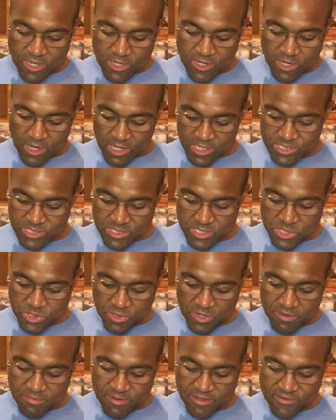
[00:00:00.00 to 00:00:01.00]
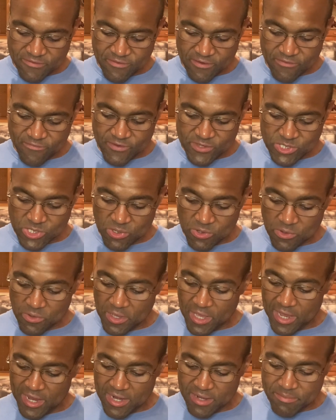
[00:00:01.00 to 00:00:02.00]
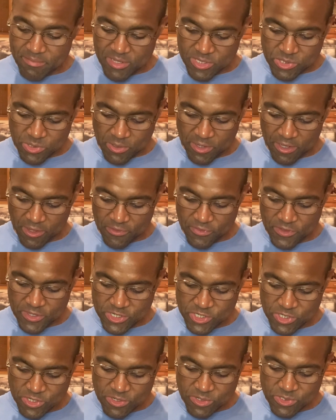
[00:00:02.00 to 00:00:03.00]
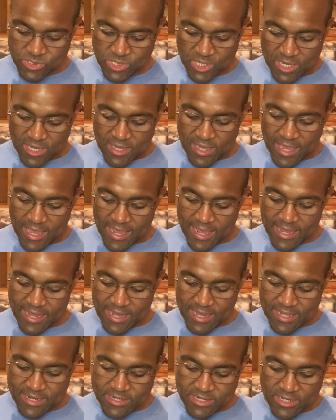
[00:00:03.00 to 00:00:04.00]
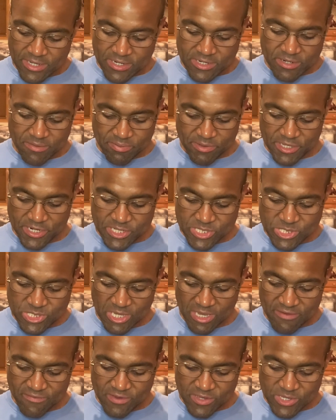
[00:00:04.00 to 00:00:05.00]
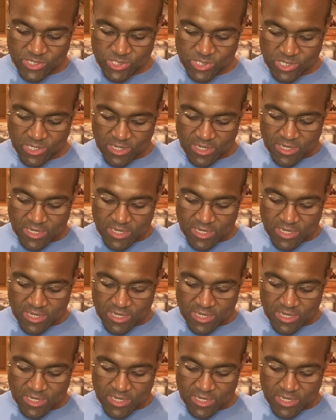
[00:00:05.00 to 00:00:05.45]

costly treatments for physical and mental health issues, and depleted savings.